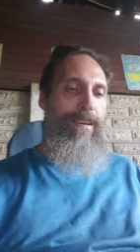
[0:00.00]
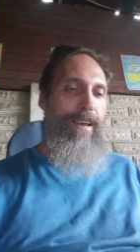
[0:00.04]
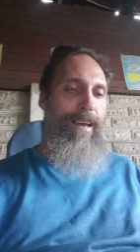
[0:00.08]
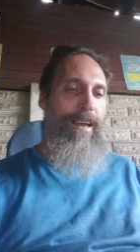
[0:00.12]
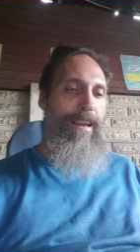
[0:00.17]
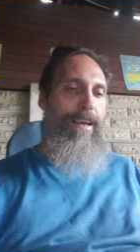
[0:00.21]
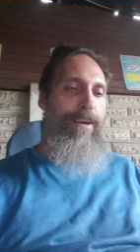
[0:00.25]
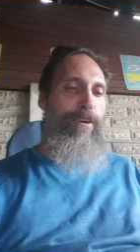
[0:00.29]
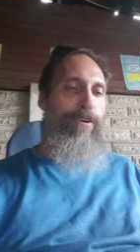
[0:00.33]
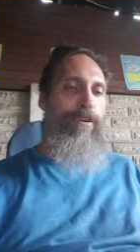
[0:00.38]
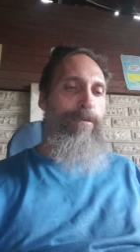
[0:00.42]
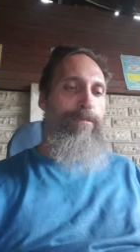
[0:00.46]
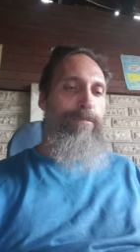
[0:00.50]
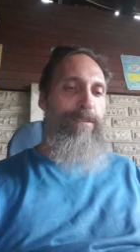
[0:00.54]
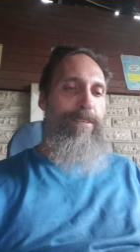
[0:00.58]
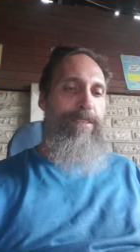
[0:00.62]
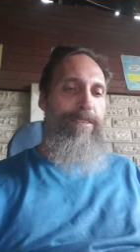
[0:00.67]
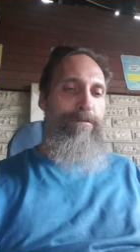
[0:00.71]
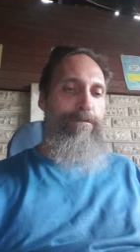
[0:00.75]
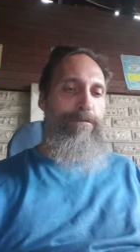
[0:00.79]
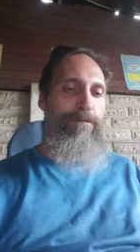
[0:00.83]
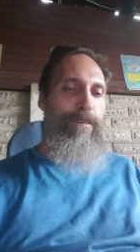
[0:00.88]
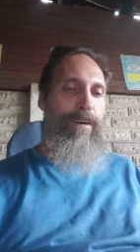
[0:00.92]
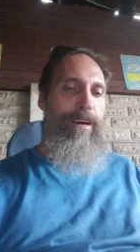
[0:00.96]

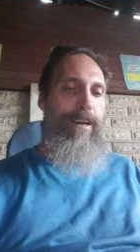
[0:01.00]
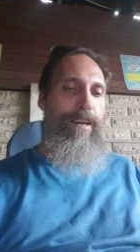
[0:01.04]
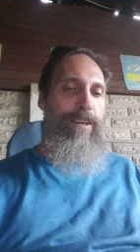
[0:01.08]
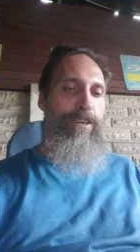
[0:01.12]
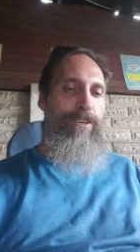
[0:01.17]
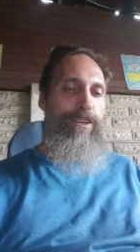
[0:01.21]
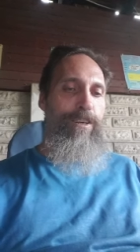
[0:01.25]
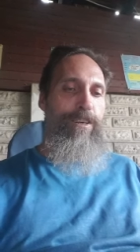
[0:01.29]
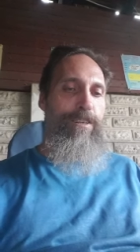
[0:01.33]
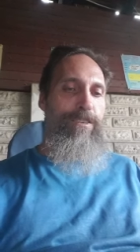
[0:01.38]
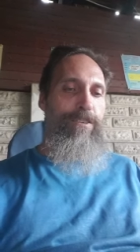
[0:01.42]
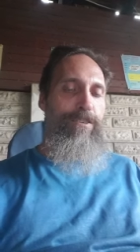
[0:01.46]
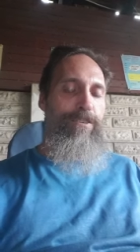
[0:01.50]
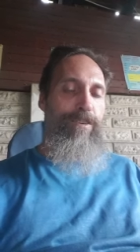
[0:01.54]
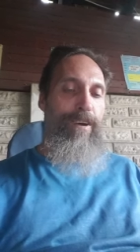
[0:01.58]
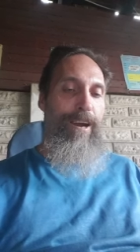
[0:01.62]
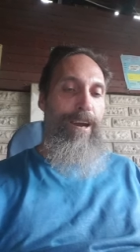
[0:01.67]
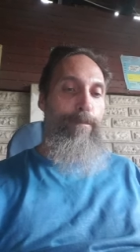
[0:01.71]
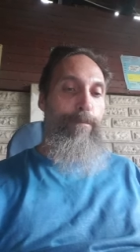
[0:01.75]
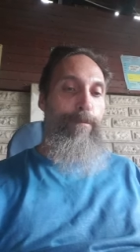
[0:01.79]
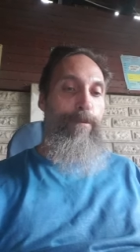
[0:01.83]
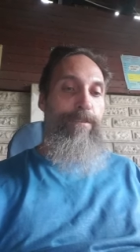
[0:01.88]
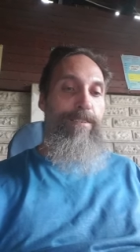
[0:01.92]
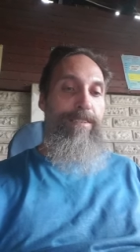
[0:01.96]
Helicopters and fighter jets
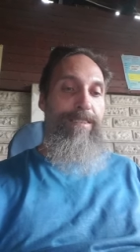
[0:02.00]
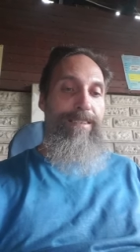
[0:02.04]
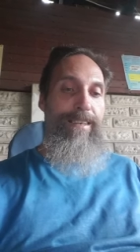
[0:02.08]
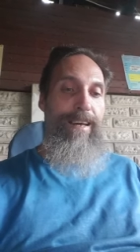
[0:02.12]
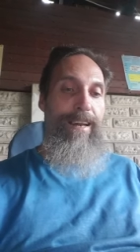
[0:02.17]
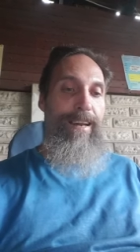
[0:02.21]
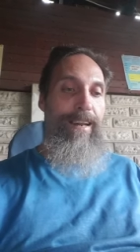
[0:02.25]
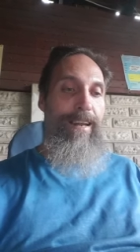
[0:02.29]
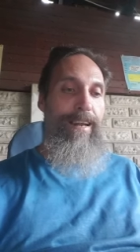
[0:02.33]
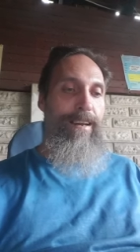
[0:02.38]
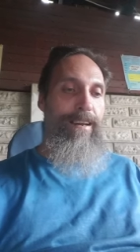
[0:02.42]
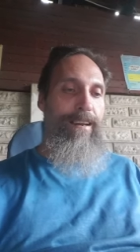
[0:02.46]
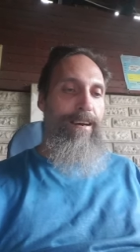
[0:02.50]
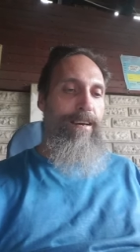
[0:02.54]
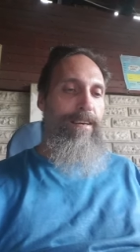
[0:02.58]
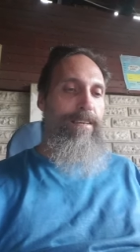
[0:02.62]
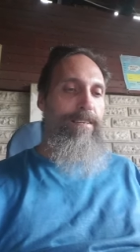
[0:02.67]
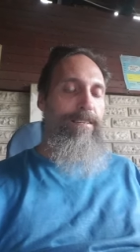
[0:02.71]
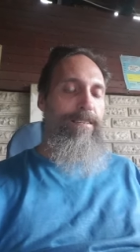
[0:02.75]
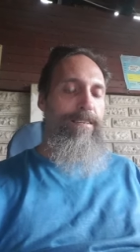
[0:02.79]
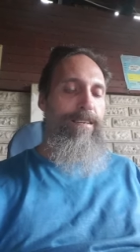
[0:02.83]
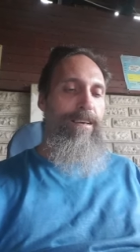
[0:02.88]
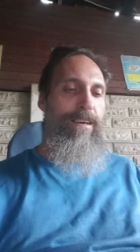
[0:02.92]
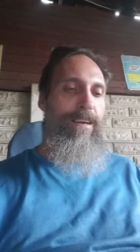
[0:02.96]
scrambled Sunday
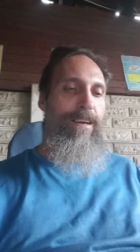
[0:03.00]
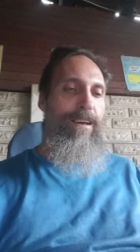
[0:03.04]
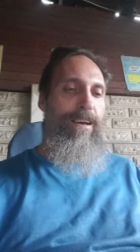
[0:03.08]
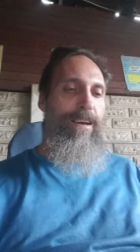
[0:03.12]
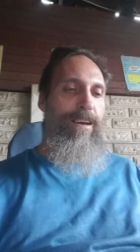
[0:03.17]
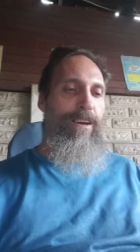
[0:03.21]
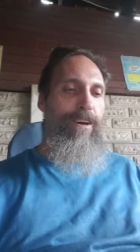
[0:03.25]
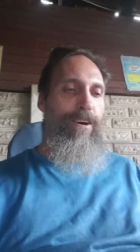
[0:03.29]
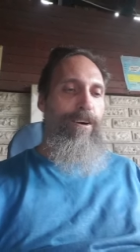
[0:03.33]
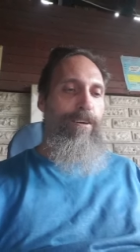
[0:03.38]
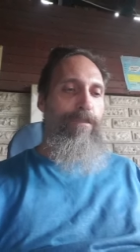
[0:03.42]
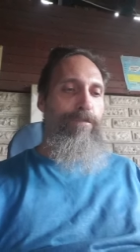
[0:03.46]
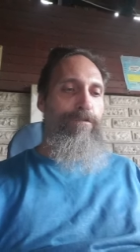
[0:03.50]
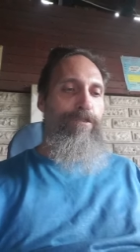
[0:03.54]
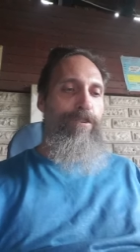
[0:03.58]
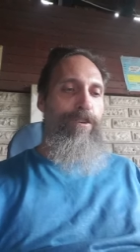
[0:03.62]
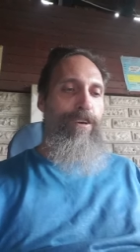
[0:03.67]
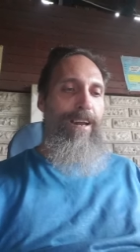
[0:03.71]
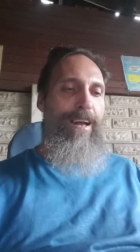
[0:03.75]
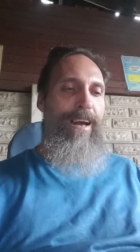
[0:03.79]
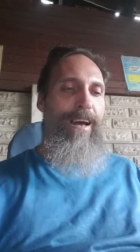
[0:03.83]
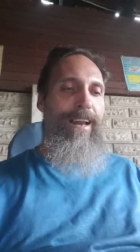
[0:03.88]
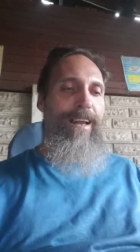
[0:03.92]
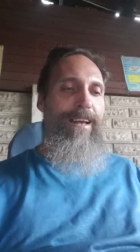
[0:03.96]
night after
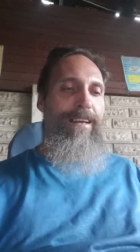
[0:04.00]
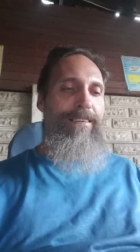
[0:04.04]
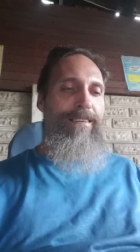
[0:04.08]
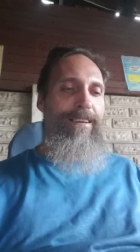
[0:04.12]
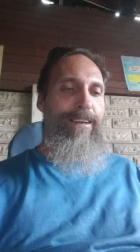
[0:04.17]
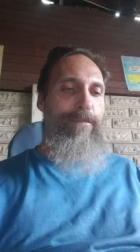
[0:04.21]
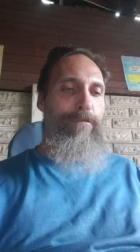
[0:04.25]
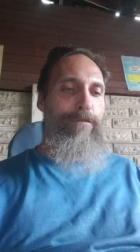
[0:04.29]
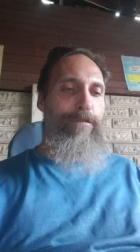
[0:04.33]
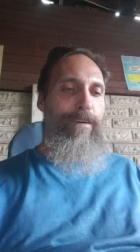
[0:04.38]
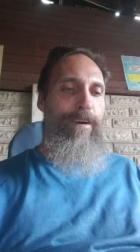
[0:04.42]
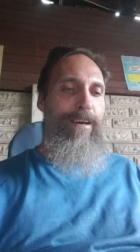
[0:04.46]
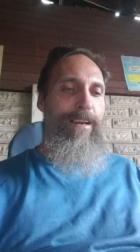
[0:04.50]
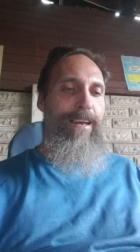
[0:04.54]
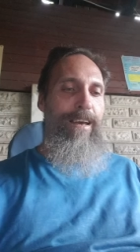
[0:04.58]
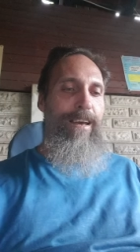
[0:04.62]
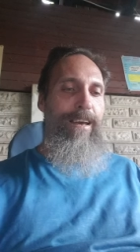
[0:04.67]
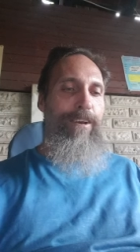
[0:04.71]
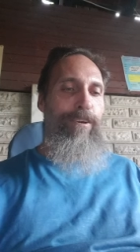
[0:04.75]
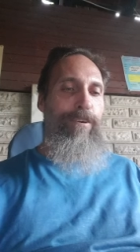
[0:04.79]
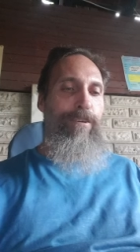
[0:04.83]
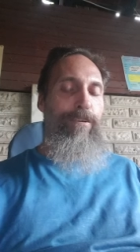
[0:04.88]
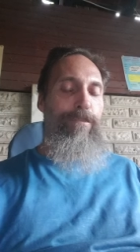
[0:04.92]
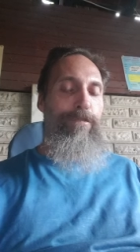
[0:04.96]
an unidentified
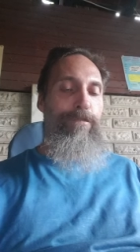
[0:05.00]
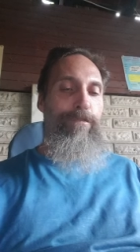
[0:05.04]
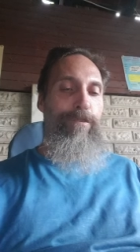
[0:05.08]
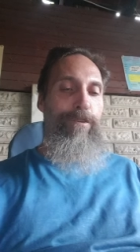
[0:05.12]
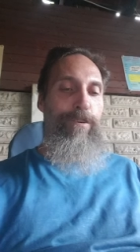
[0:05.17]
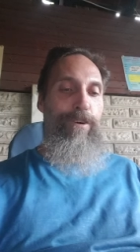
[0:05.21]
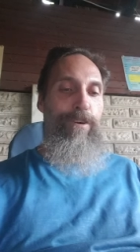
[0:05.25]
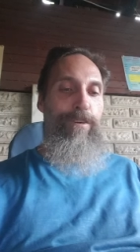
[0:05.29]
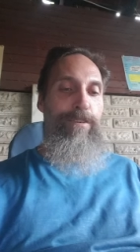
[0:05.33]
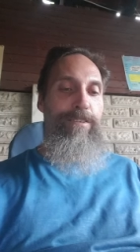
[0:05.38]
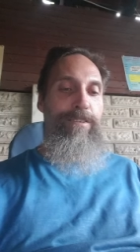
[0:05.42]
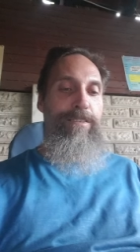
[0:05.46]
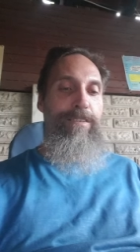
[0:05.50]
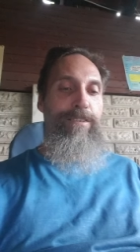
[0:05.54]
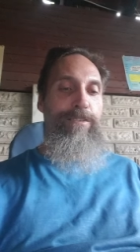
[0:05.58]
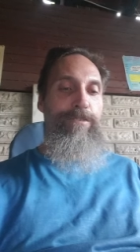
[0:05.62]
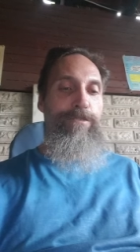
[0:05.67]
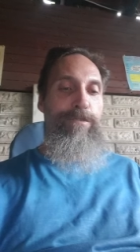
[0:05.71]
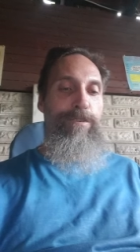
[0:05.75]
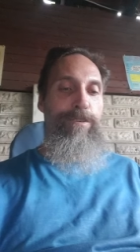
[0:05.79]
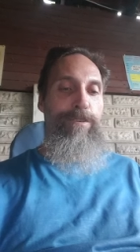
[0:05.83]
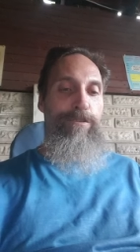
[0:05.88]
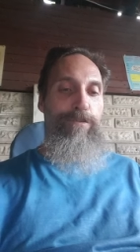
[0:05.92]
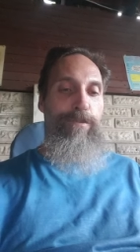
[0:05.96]
aircraft crossed
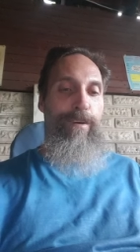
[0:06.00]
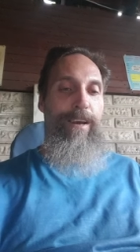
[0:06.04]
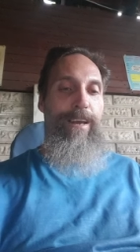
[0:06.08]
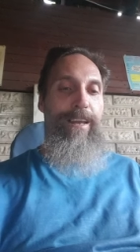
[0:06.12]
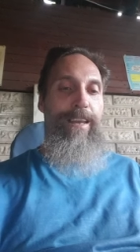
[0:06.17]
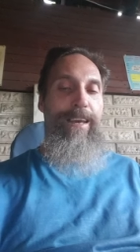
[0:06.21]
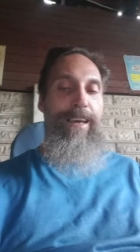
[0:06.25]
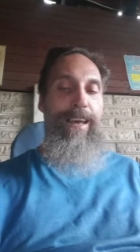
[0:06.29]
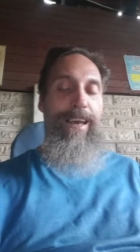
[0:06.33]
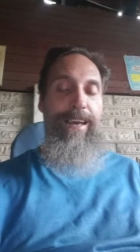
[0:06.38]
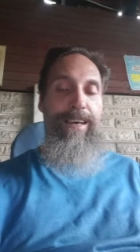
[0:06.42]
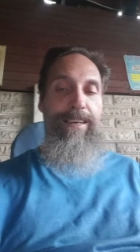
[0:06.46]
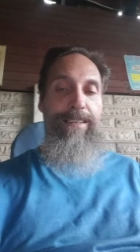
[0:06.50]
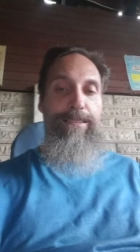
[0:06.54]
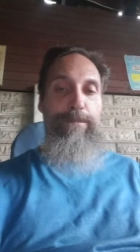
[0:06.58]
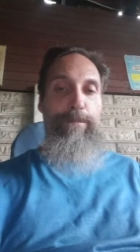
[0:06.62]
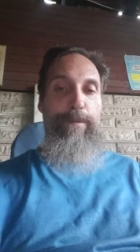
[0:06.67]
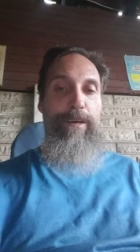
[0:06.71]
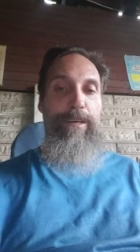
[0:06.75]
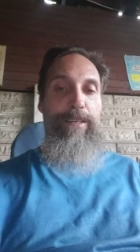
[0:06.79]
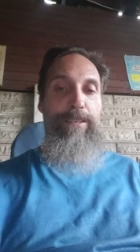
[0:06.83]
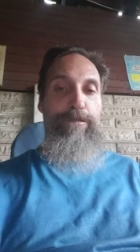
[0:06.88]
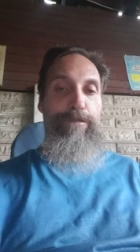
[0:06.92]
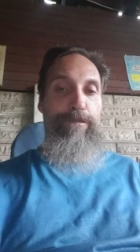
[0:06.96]
into Israeli
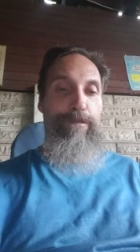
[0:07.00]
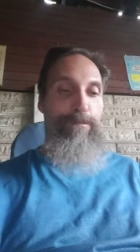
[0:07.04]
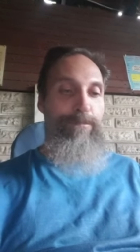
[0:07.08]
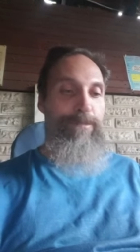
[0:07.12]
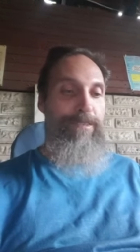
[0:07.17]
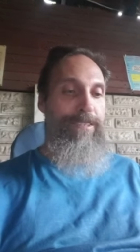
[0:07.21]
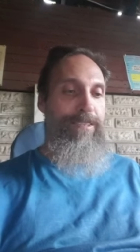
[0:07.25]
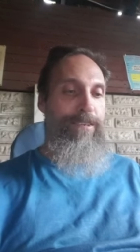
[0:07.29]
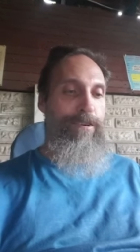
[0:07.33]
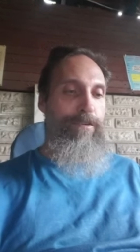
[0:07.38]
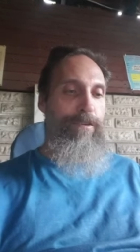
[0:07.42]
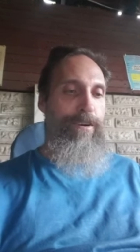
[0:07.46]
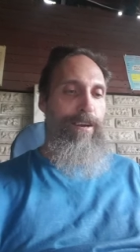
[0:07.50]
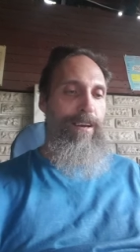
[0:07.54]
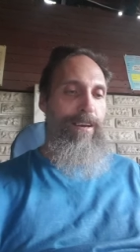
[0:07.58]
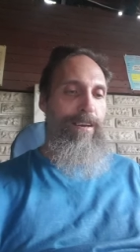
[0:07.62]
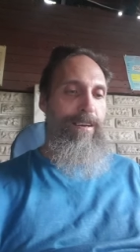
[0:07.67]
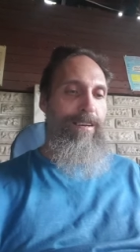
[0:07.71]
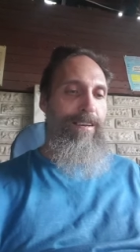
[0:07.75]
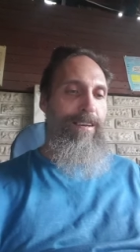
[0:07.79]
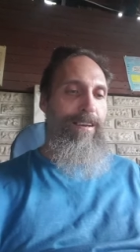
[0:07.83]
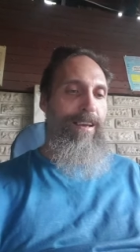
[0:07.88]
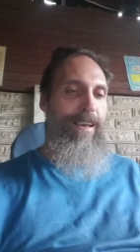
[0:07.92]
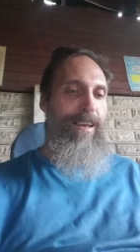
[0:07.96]
airspace from Syria.